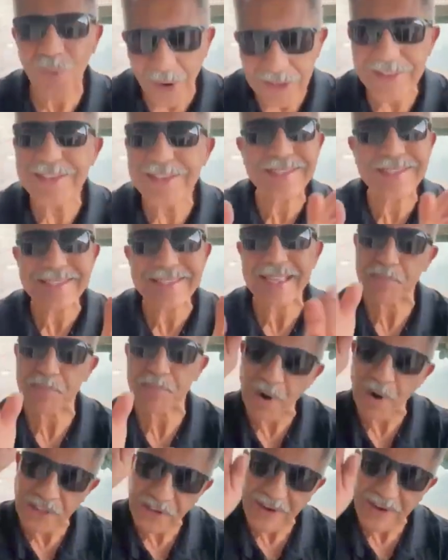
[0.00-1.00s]
But guess what? He's
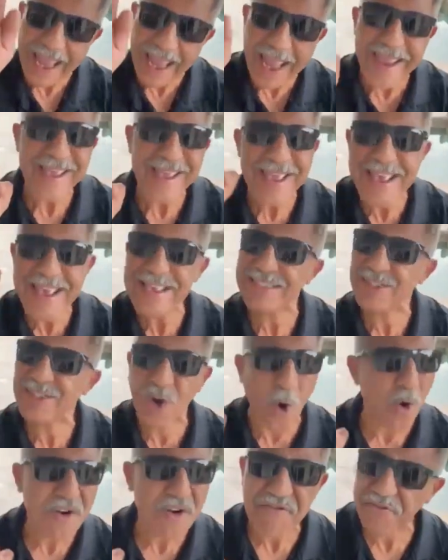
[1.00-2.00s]
not losing anything in the case
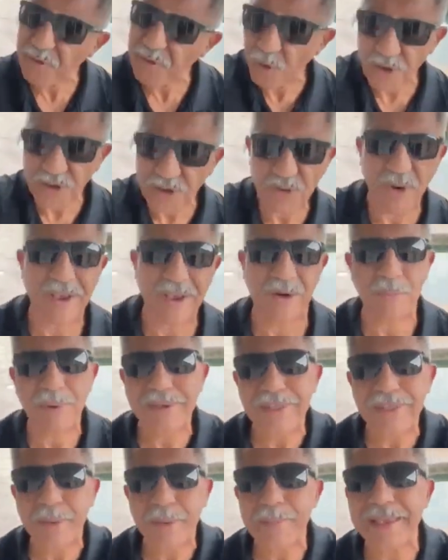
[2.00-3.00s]
of Live Good
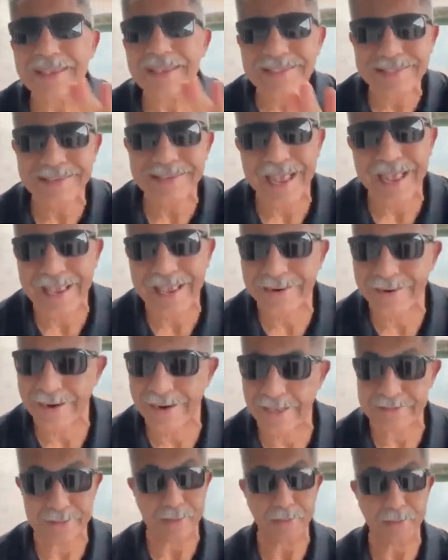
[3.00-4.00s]
because he's getting healthy while
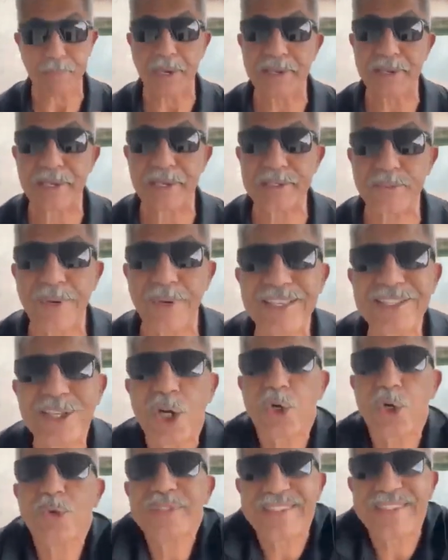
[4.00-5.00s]
he's analyzing.
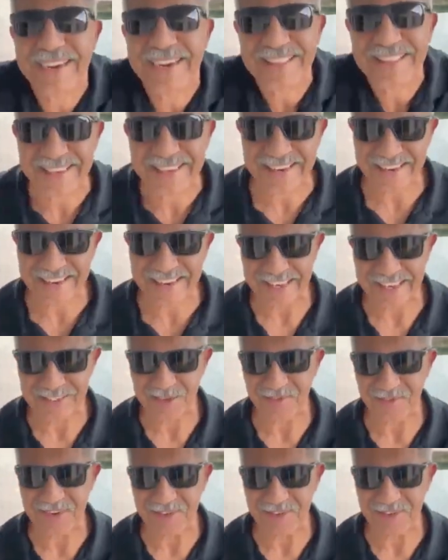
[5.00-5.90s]
He's not filling his pantry.